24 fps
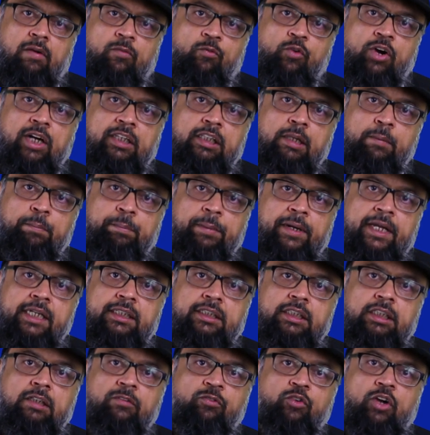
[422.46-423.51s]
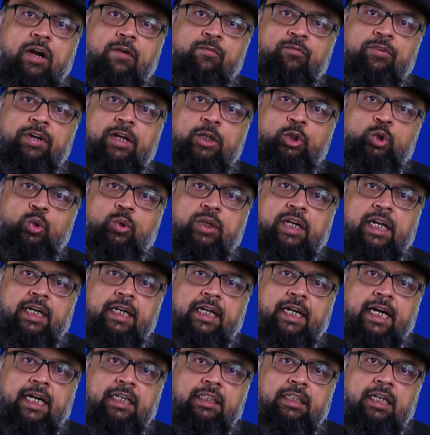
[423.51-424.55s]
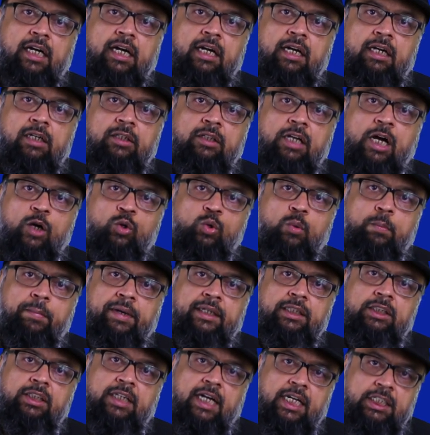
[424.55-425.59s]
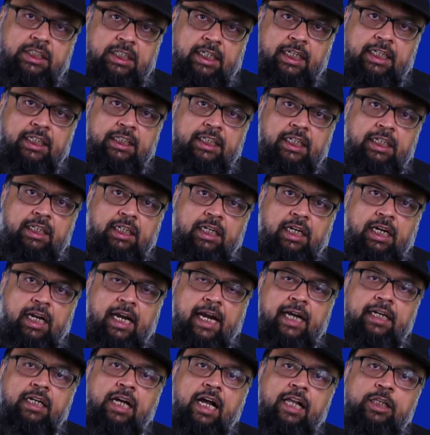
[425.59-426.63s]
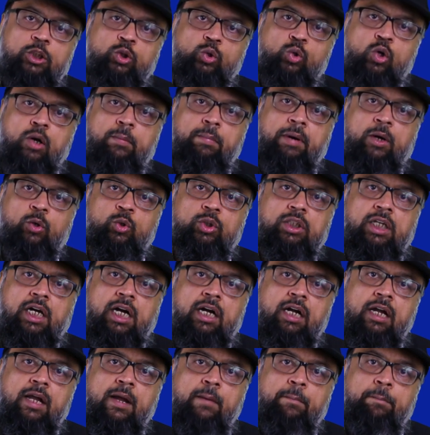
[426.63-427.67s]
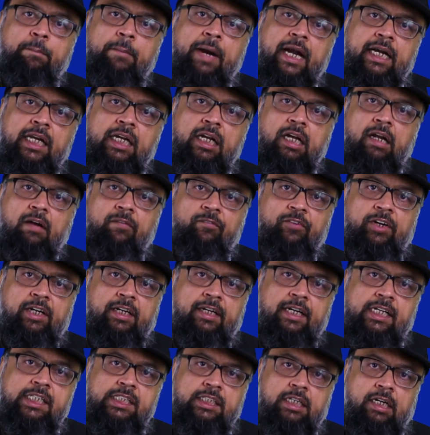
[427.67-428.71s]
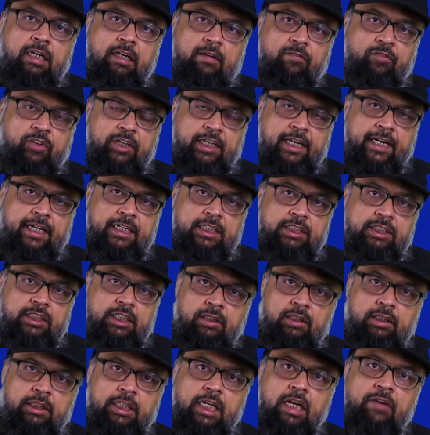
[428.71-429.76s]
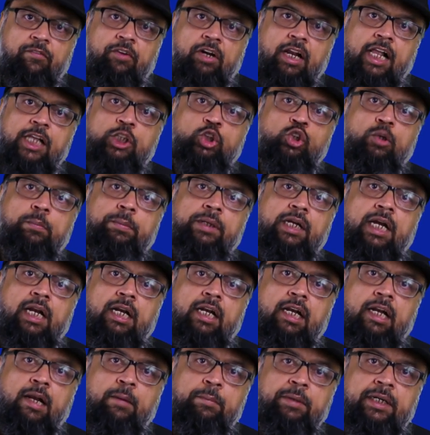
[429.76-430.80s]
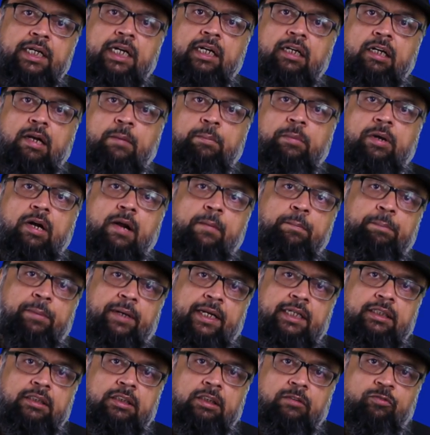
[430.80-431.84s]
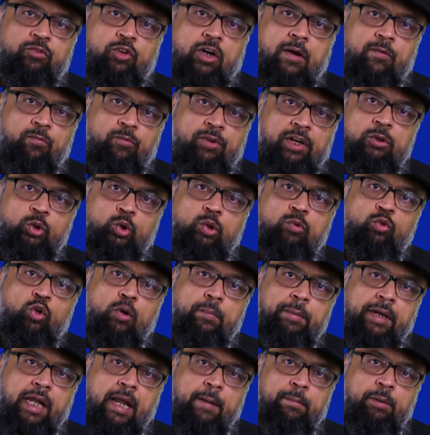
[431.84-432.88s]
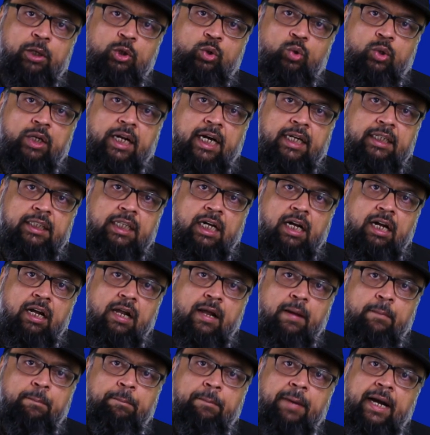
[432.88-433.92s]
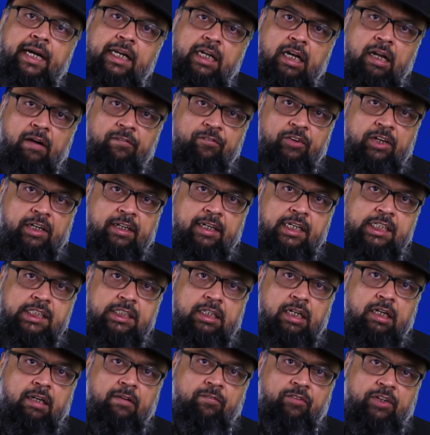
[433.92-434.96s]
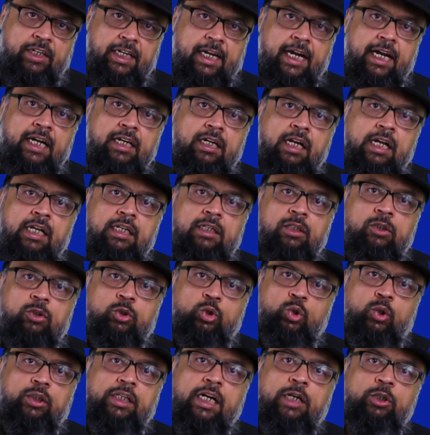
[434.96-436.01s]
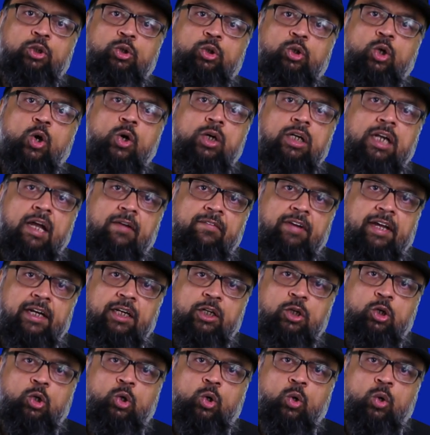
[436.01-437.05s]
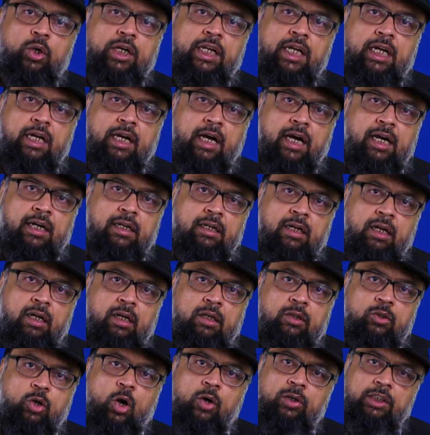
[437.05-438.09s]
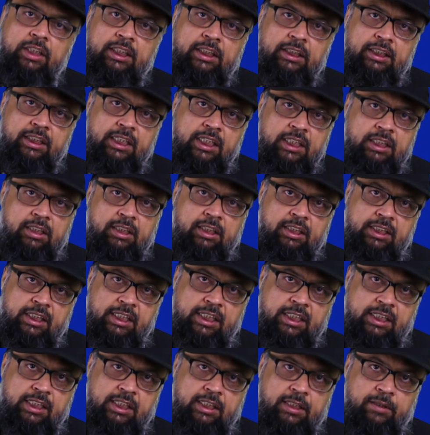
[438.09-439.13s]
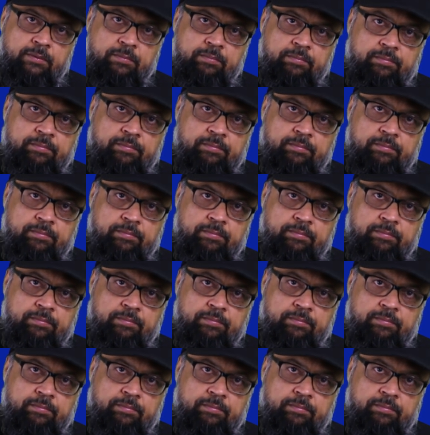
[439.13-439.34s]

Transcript: for the places from where you can get the document translated and also about the medical fitness certificates. There will also be a limited number of places from where you would be able to get the medical fitness certificate so that you don't have any chronic or contagious disease.